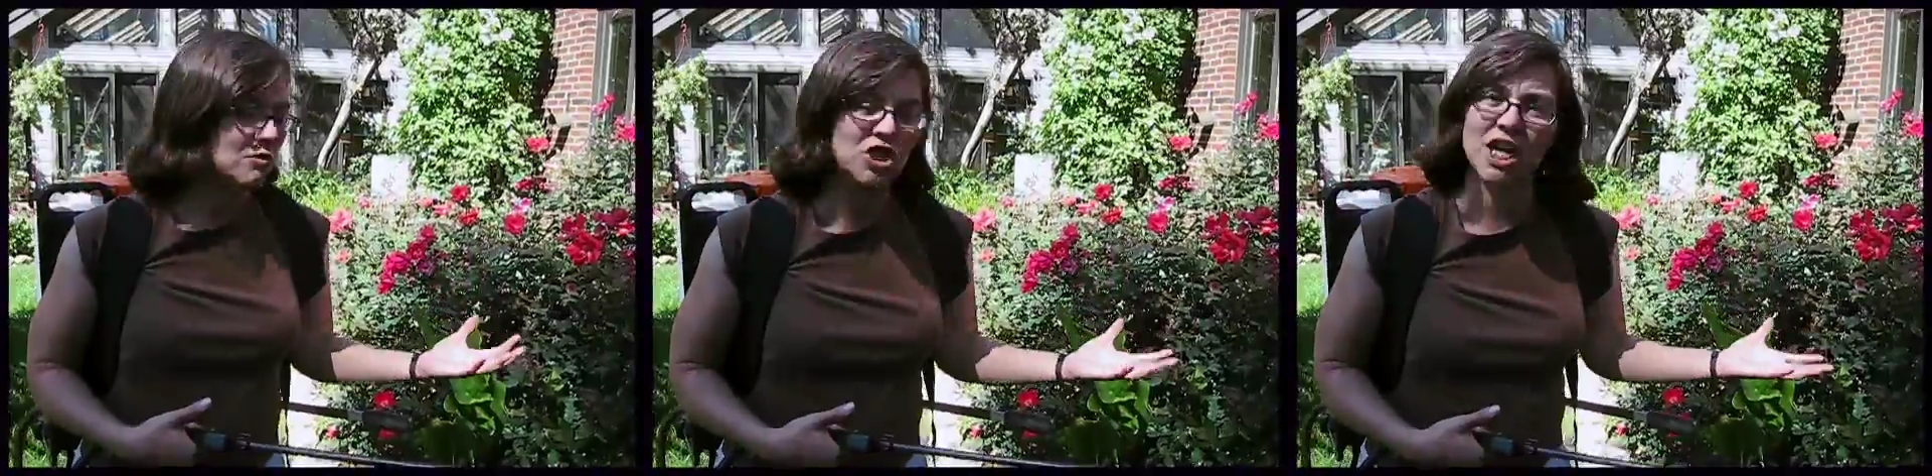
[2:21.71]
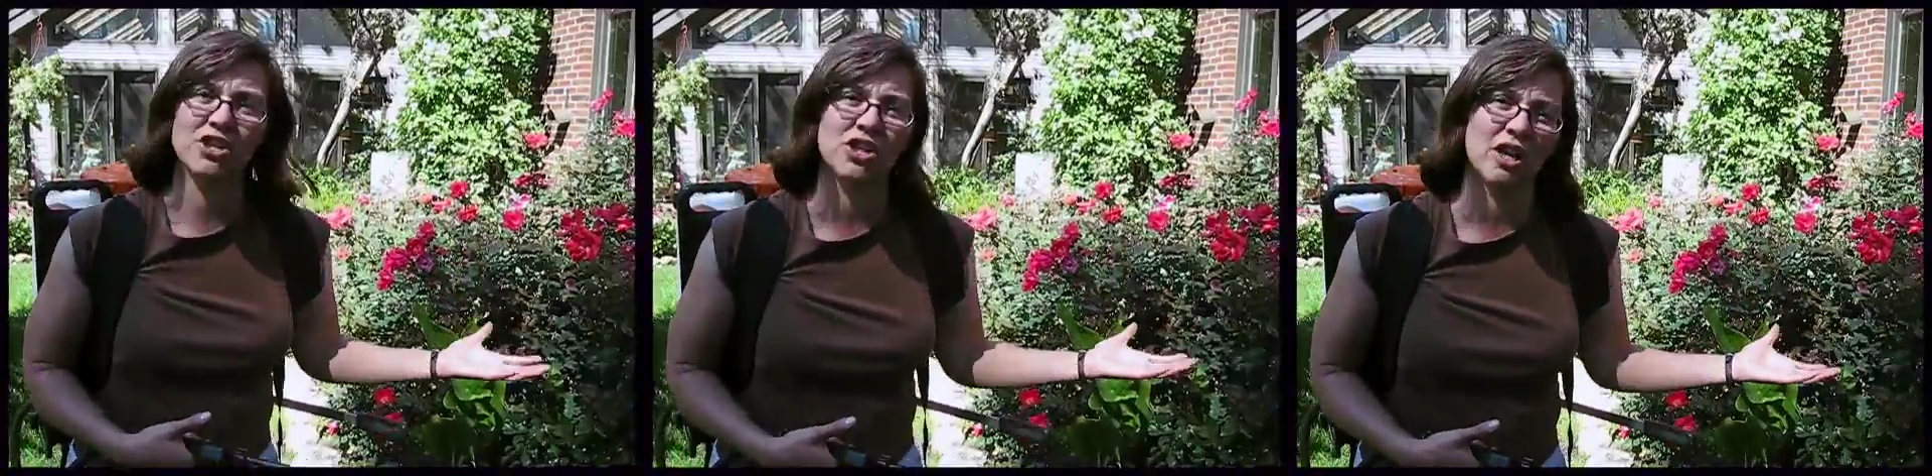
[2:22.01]

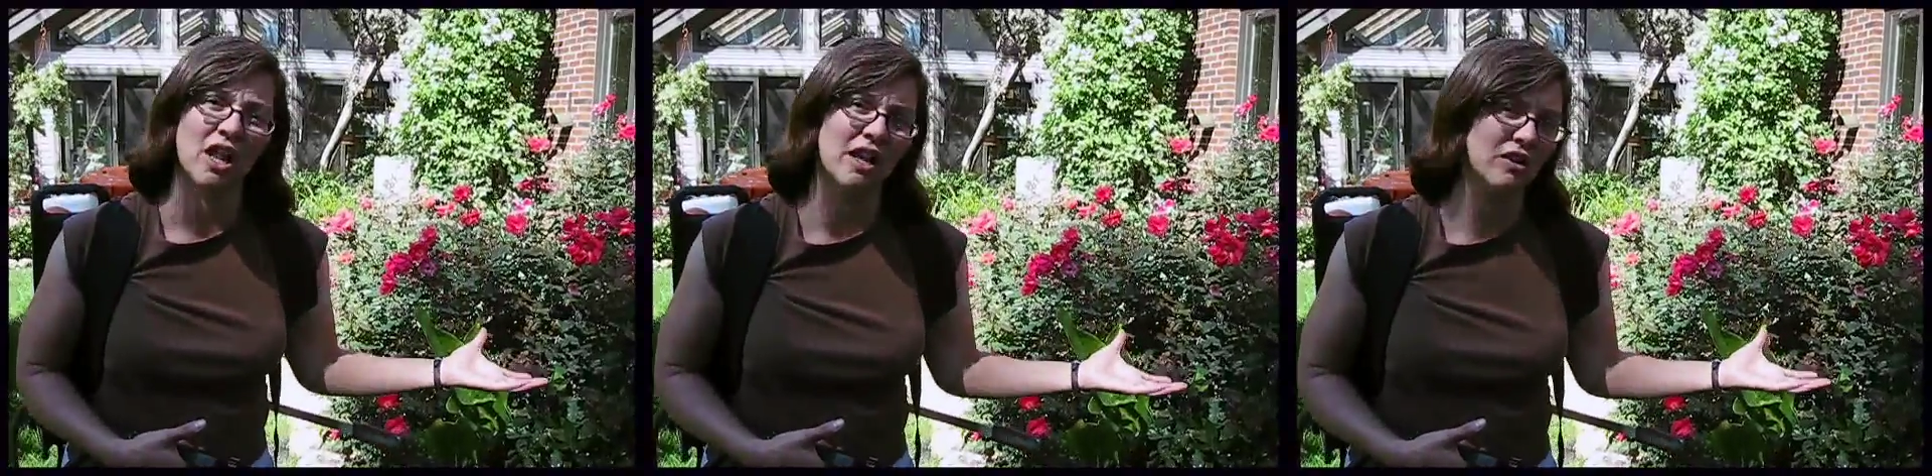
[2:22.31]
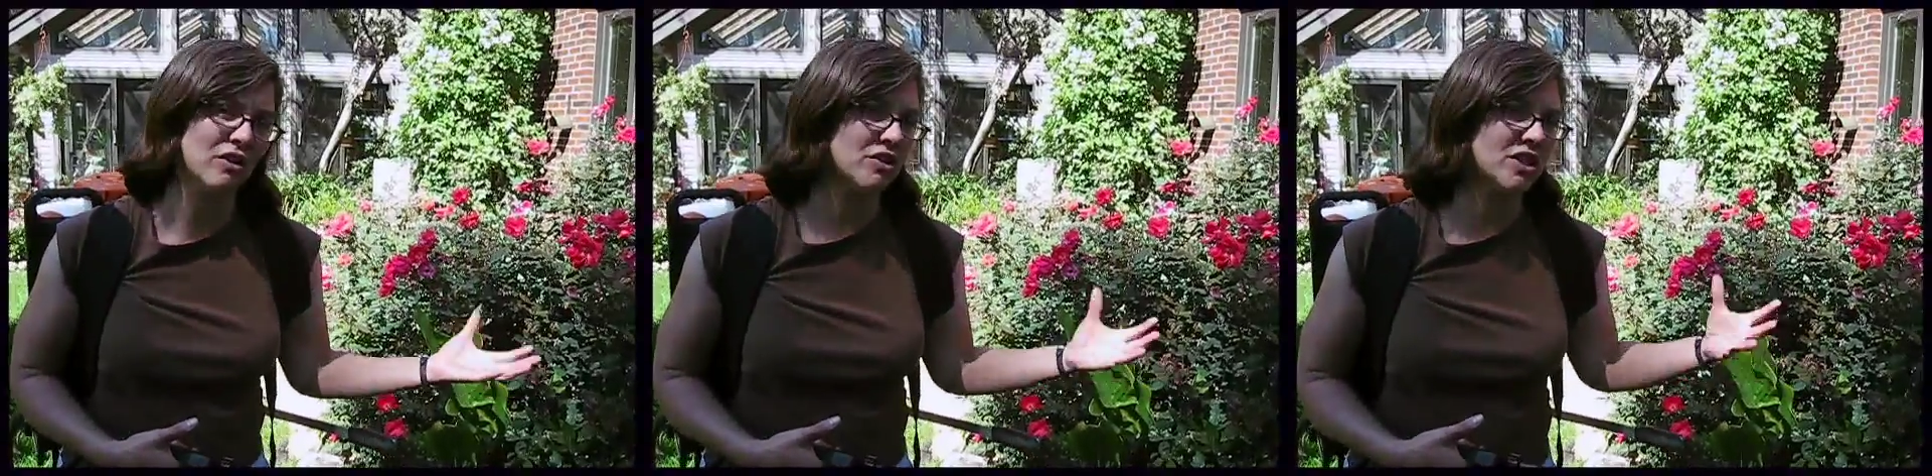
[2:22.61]
changing the
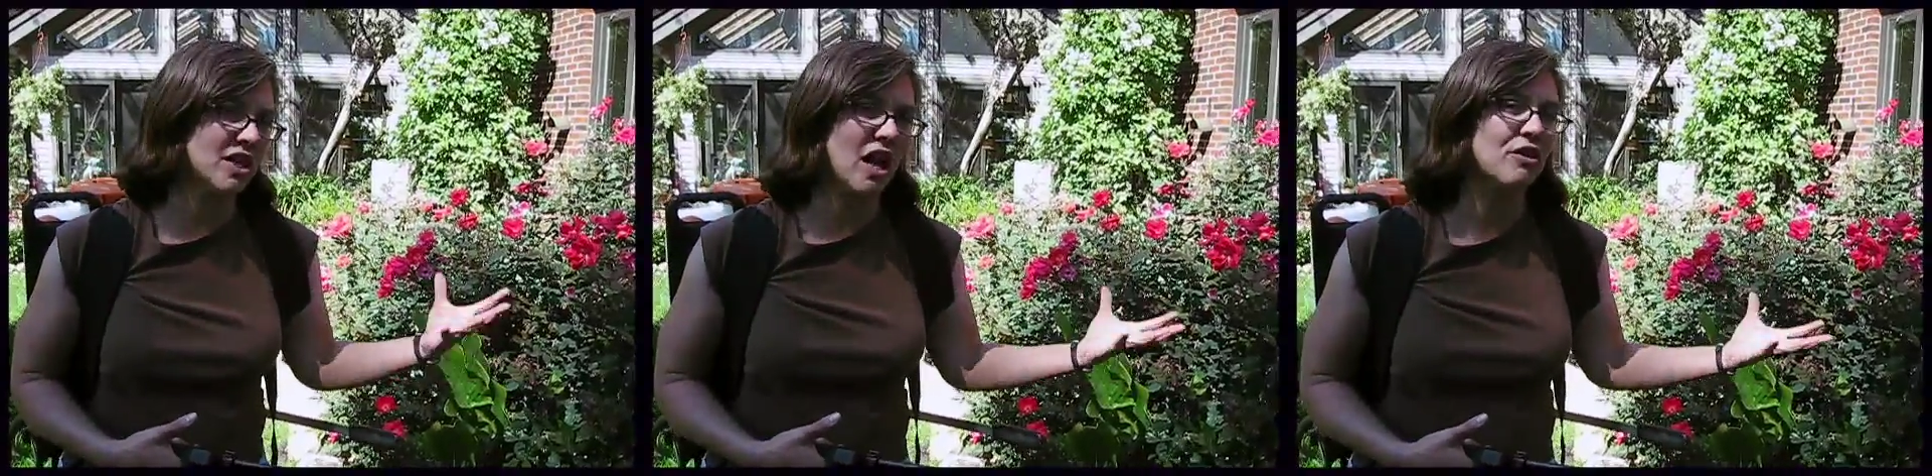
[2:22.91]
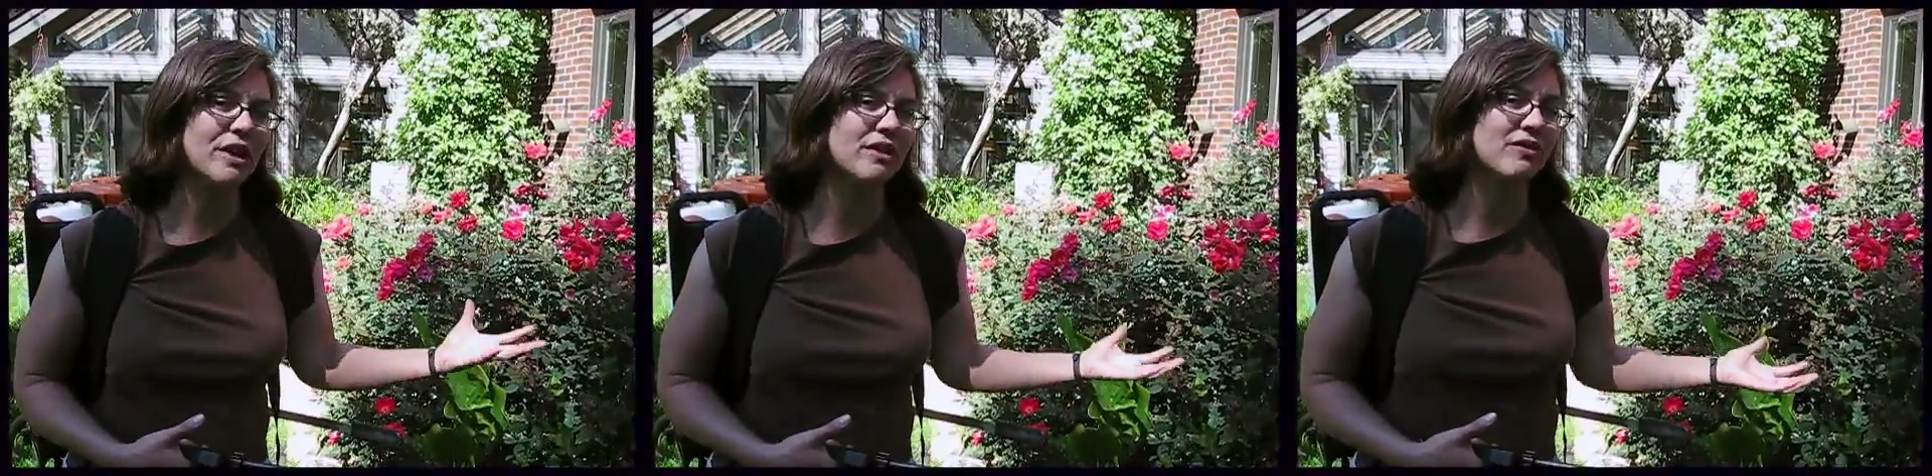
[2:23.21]
color or discoloring the